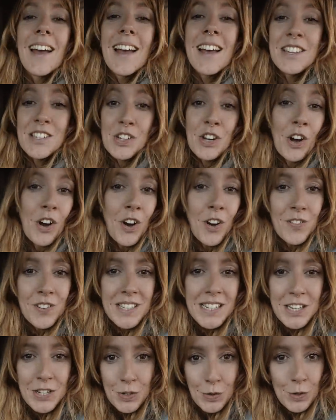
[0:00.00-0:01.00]
It's not.
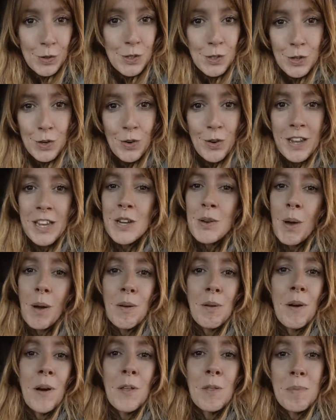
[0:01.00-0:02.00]
Obviously Dawson Creek, where
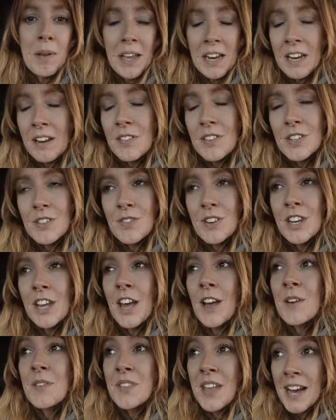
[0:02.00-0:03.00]
we were at the beginning of this
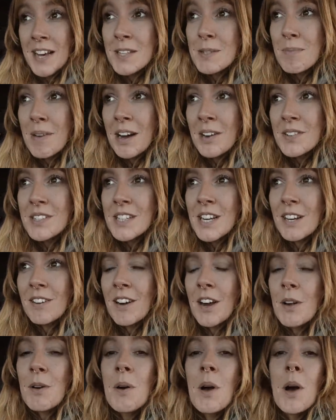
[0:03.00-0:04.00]
video, that's mile
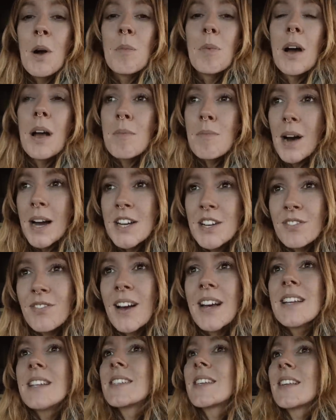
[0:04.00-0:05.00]
0. But in my
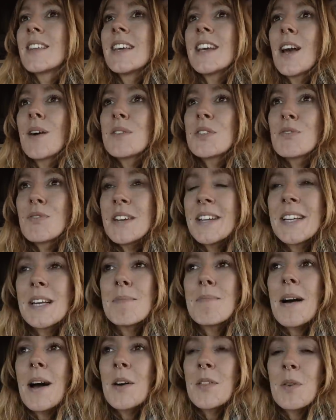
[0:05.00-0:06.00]
defense, I think I was reading
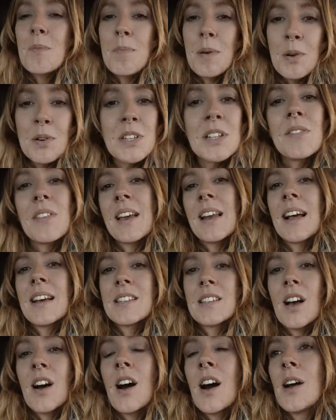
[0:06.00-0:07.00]
about the building of the
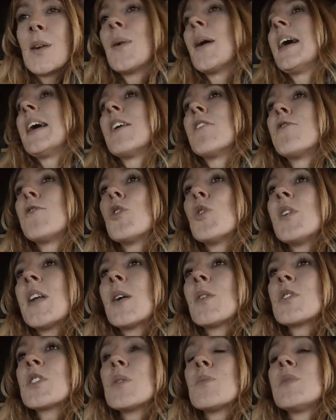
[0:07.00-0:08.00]
Alaska Highway, and Fort
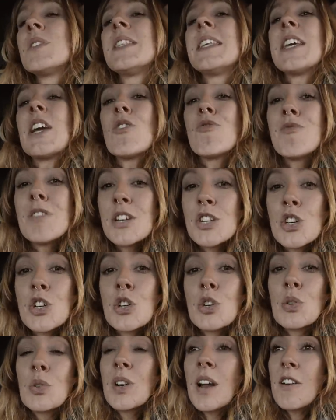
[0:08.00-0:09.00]
Nelson was the
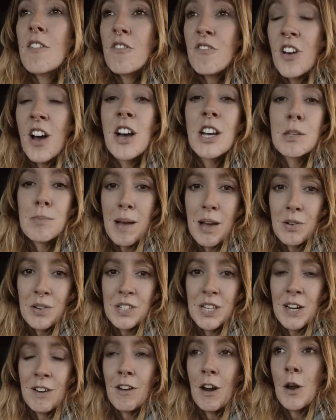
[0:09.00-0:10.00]
original, like, first mile
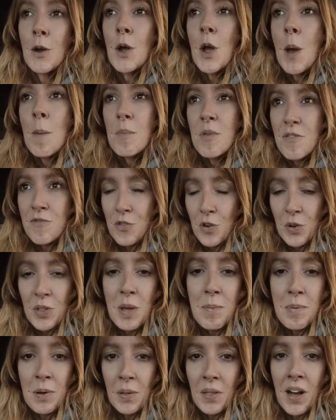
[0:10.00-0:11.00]
0 before
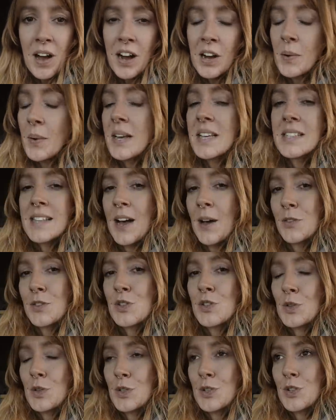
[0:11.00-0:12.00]
they built the highway south
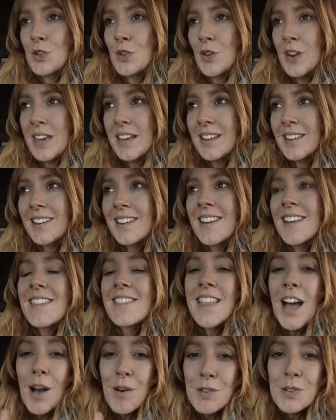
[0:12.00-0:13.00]
to Dawson Creek.
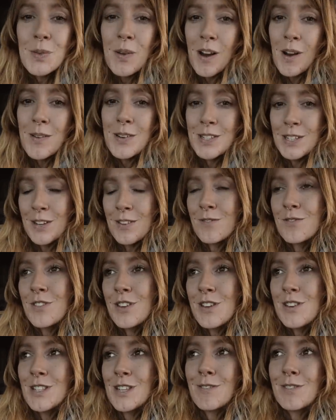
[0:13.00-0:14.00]
That was where I was
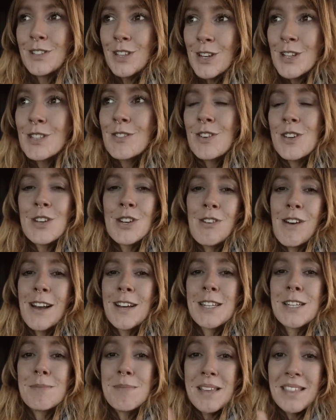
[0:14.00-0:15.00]
confused. So for those of you who
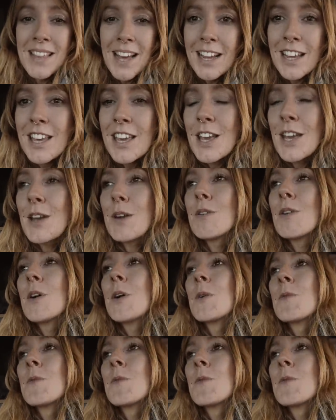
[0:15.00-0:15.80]
corrected me, thank you.